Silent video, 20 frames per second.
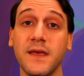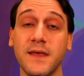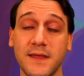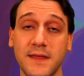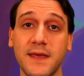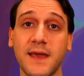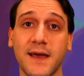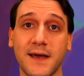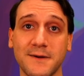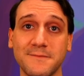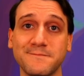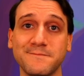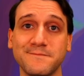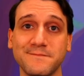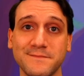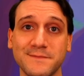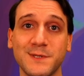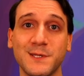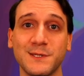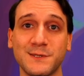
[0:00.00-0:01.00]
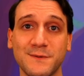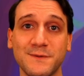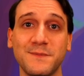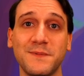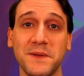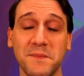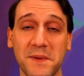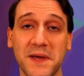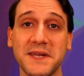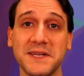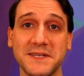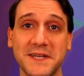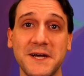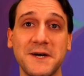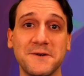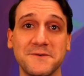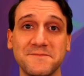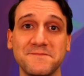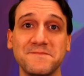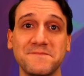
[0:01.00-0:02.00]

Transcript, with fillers: Yeah, this would be meta now.